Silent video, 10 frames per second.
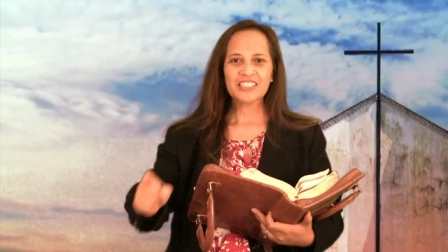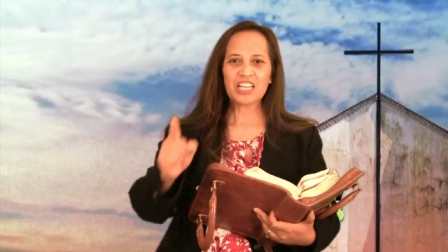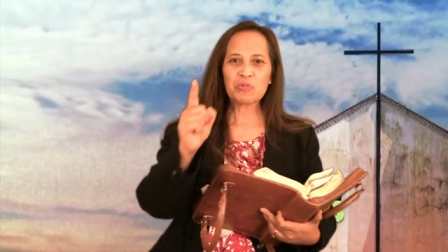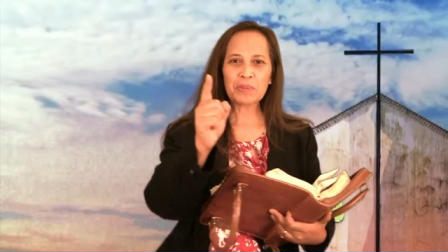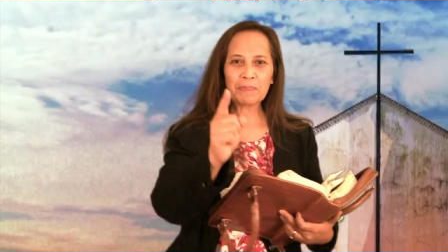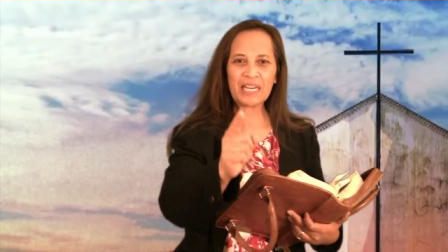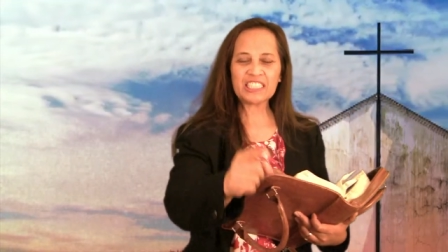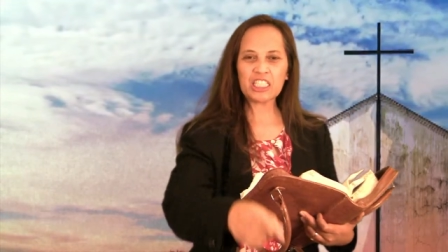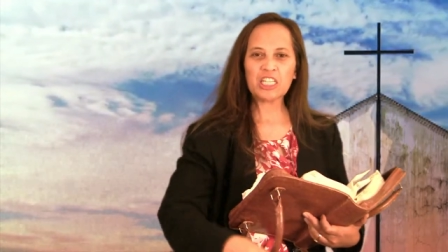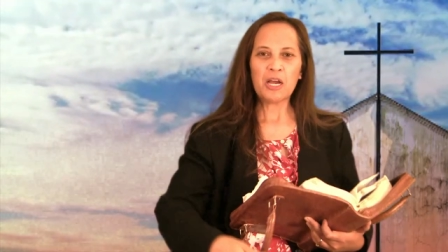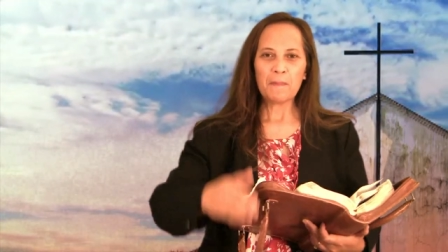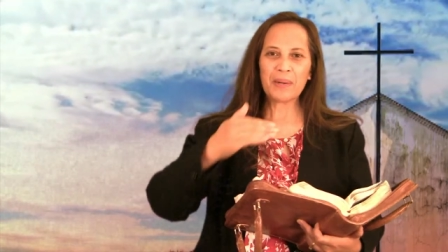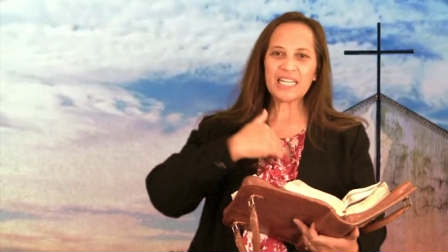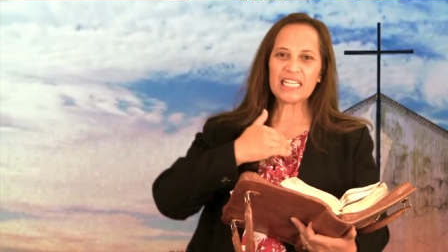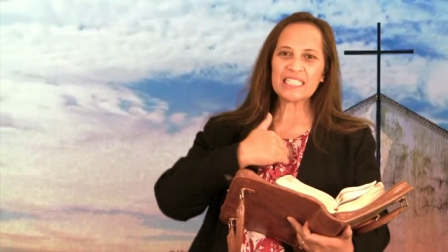They repented.
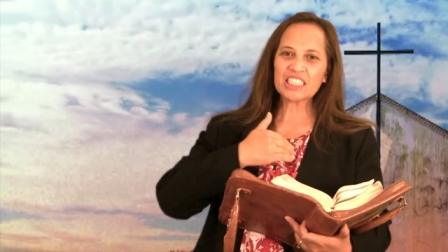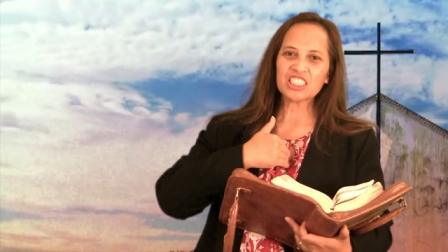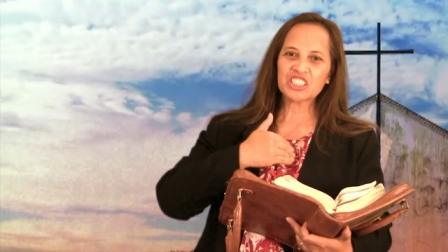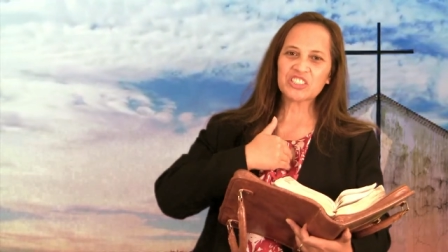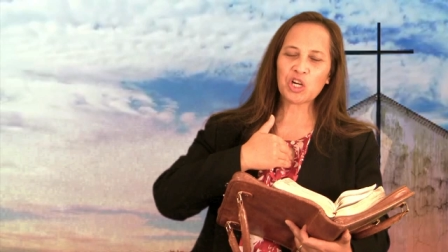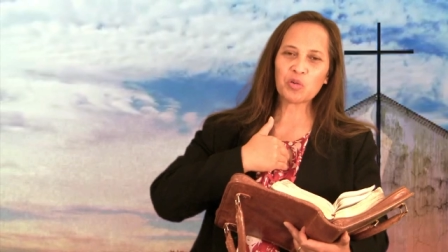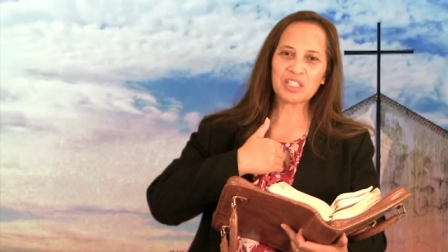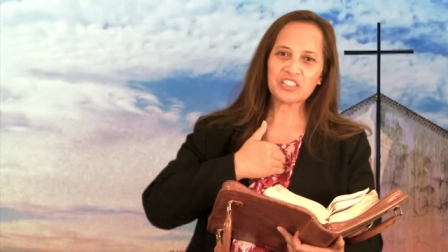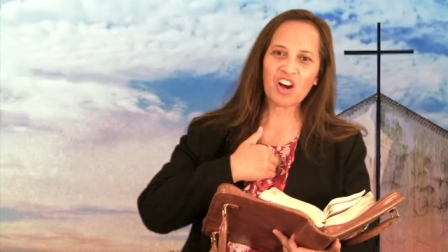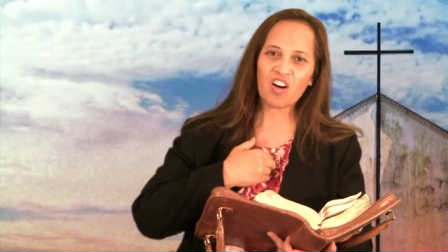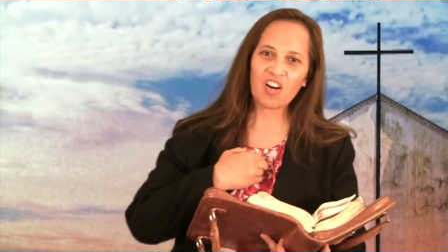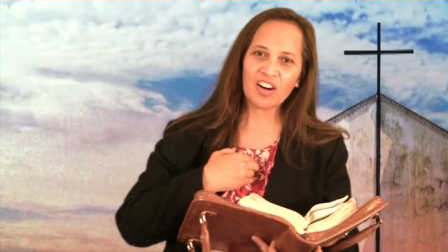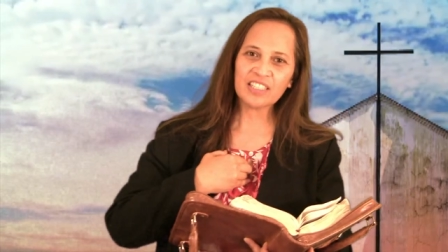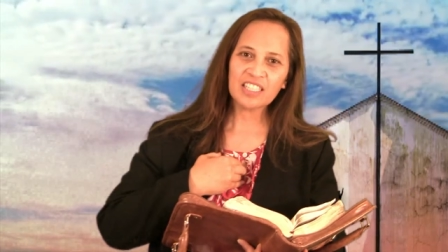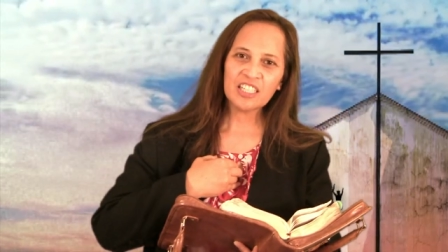But in Jonah's
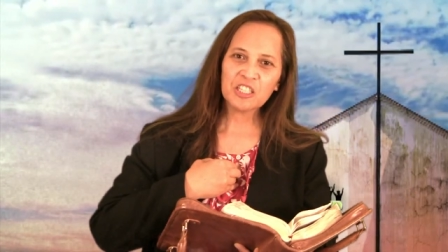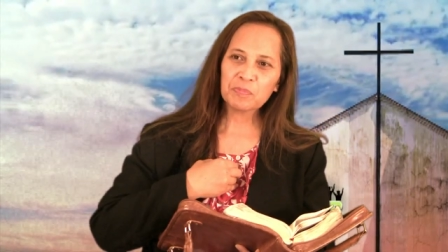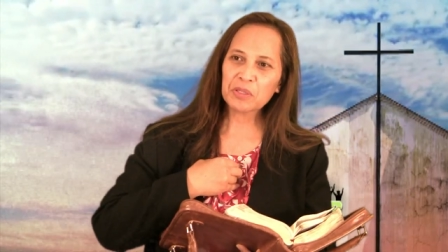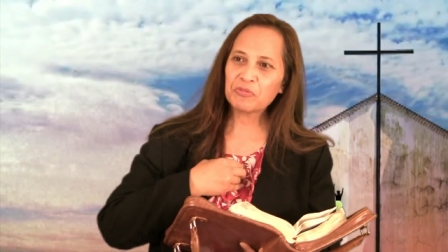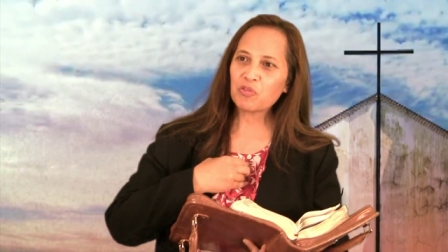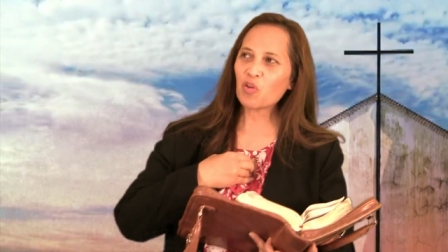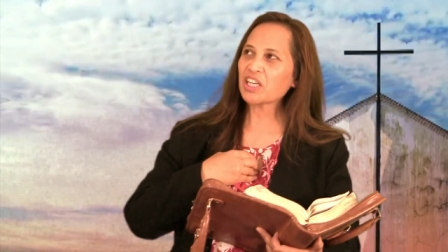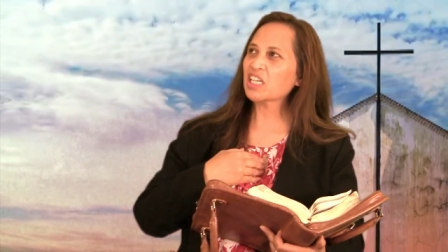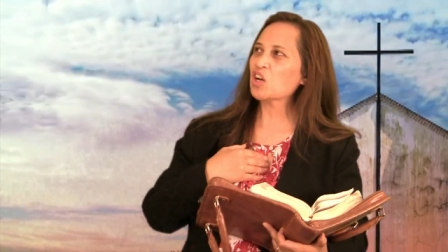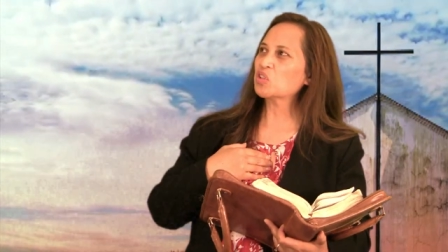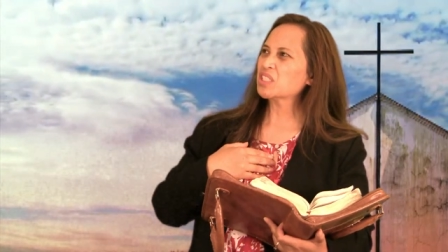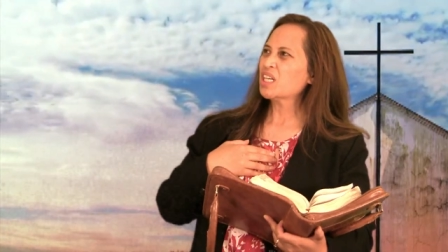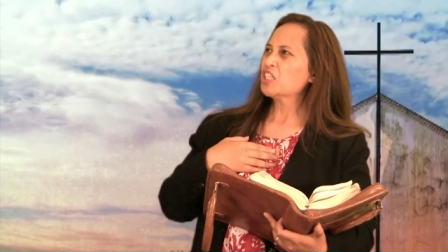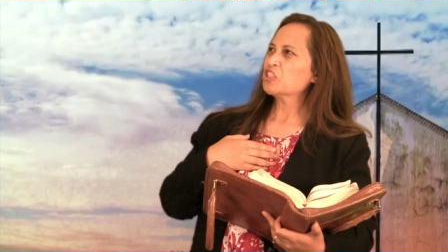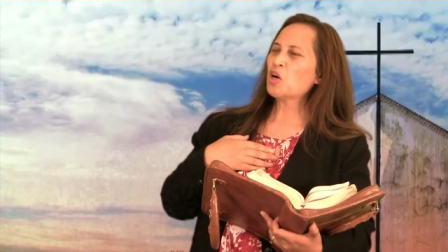heart before he goes,
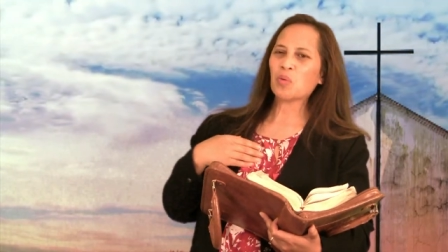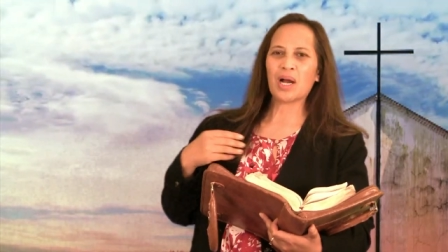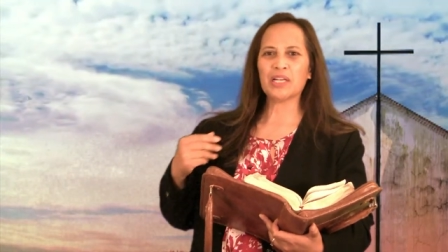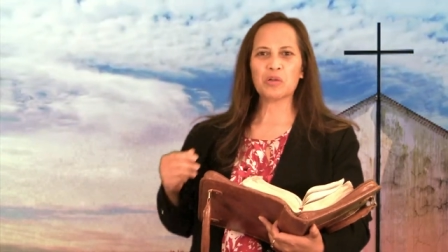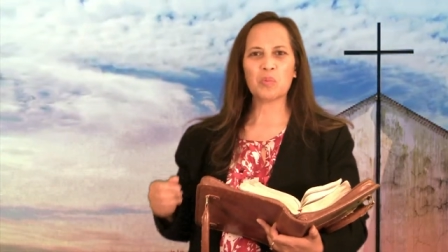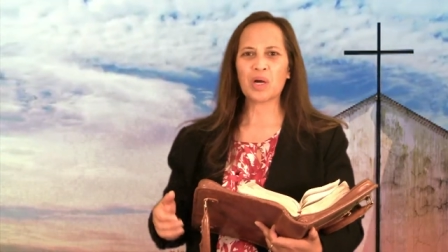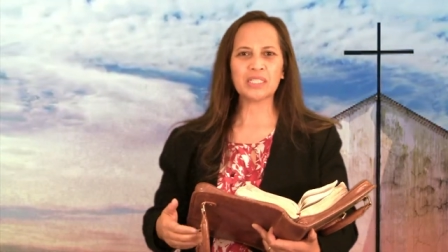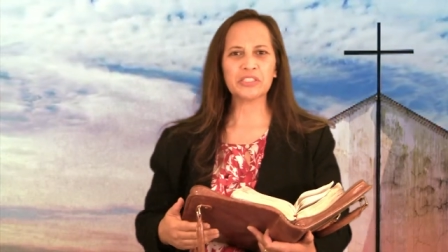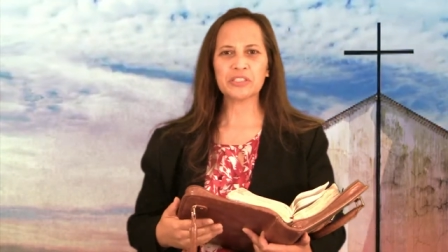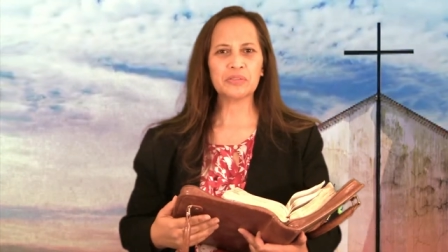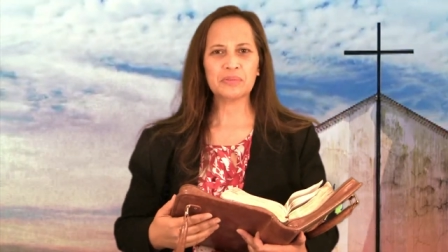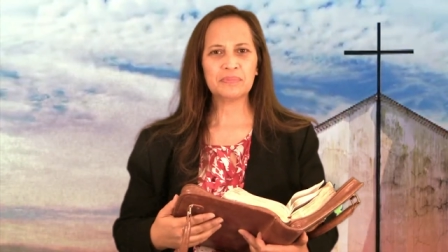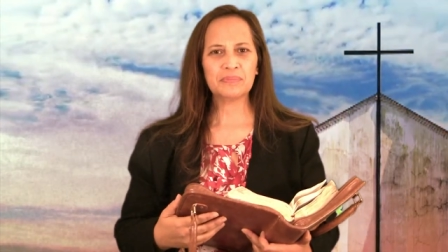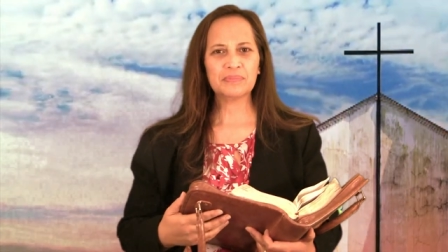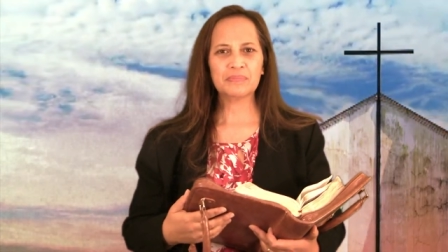no, I don't want to.
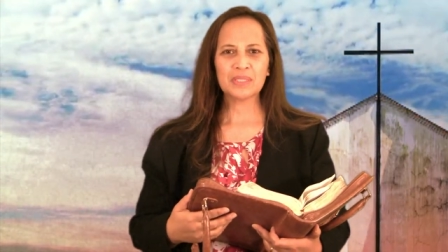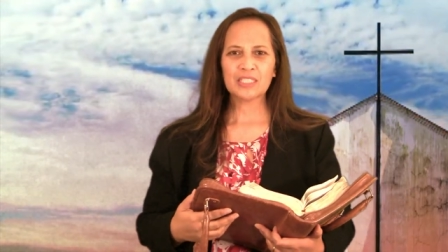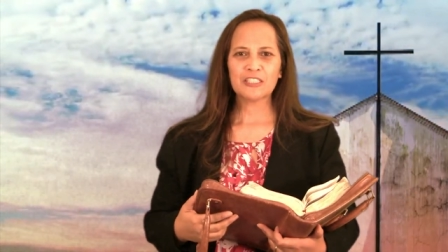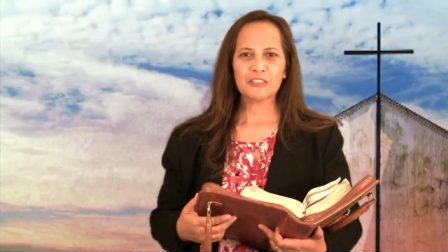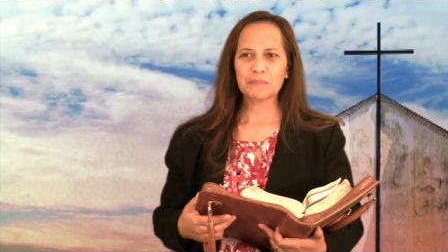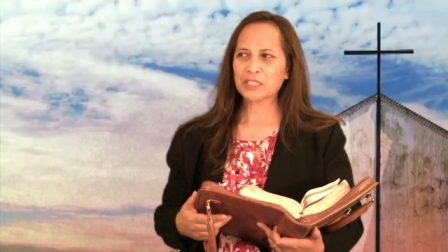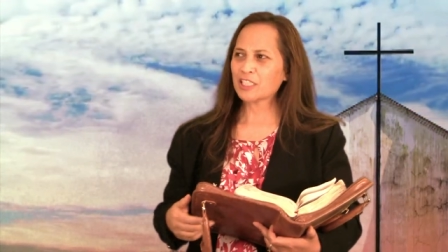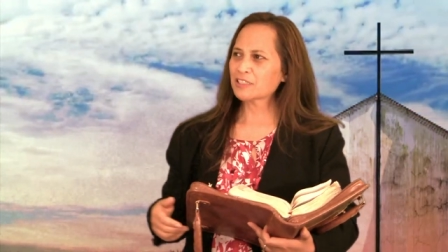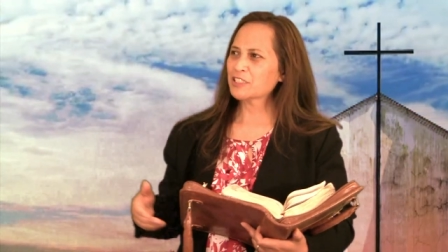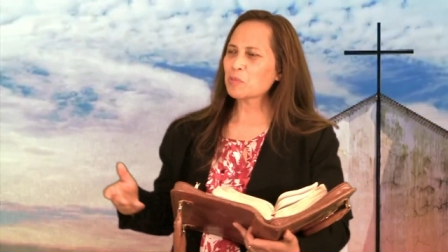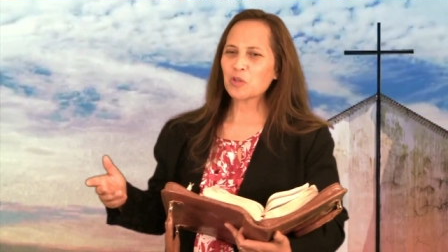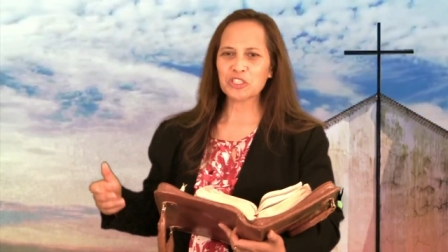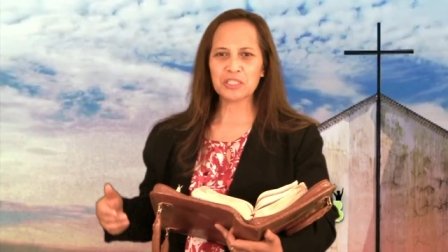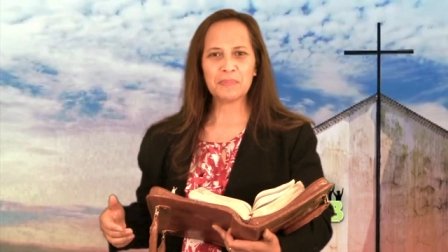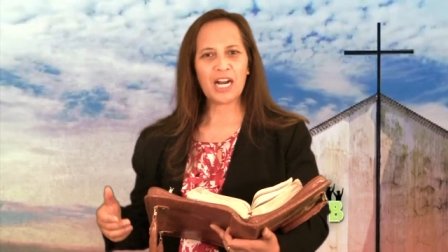Because they
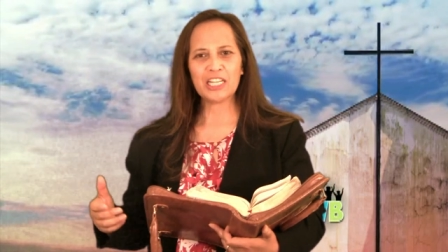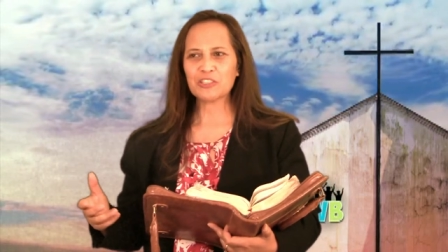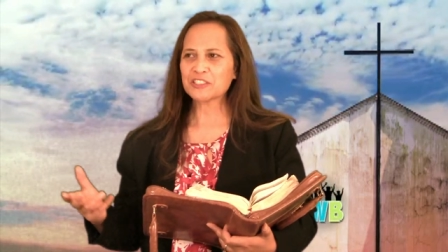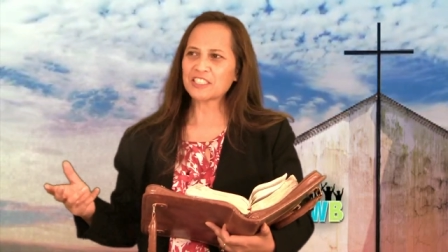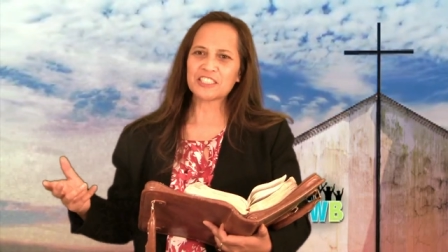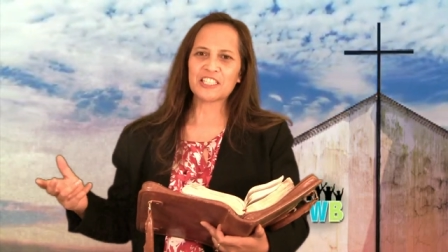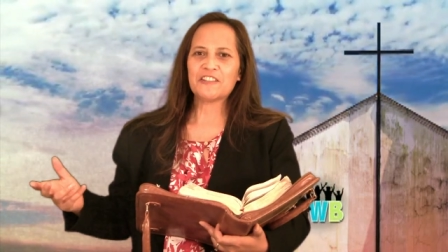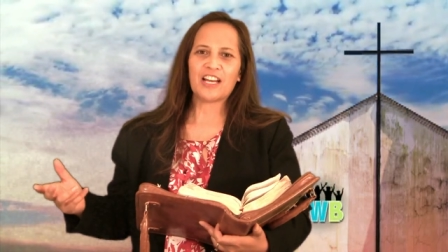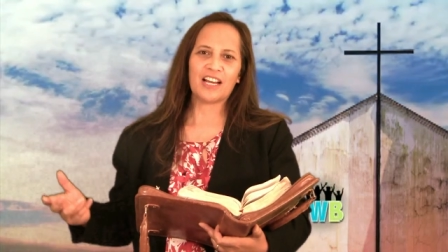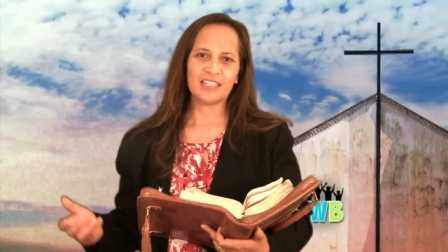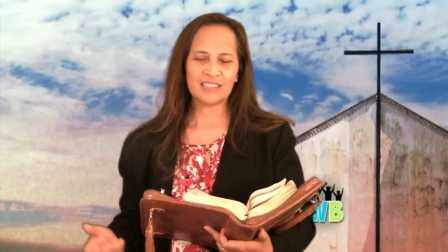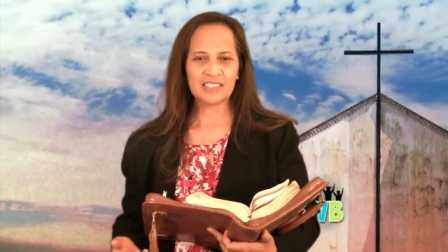worship idols, this and that.